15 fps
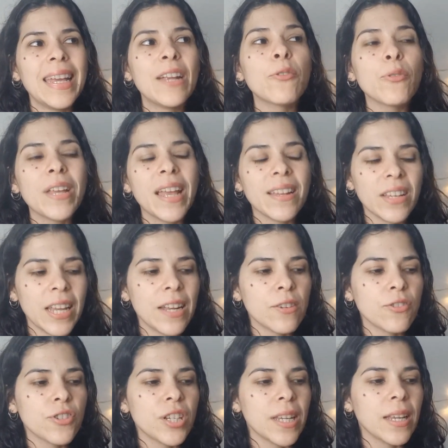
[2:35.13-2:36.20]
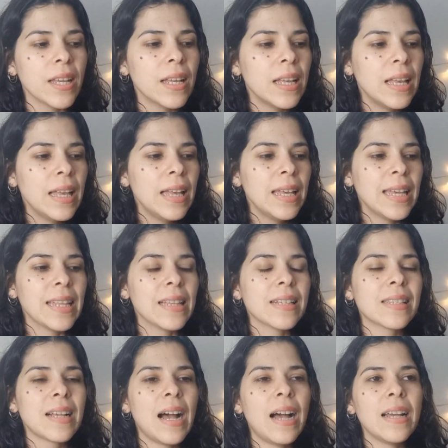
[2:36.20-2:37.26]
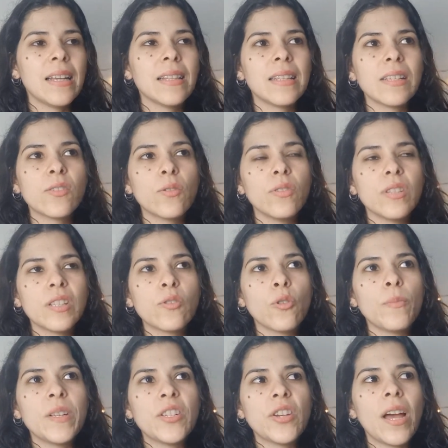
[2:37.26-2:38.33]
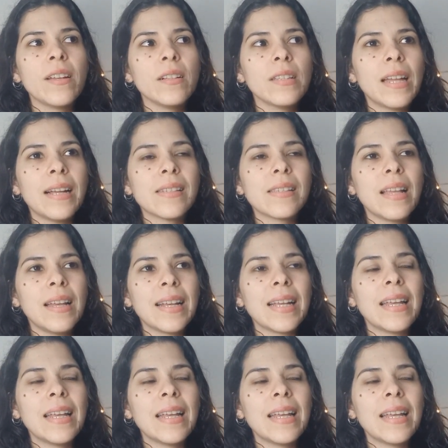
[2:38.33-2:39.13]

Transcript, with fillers: aryan energy in the sky this this could be channeled as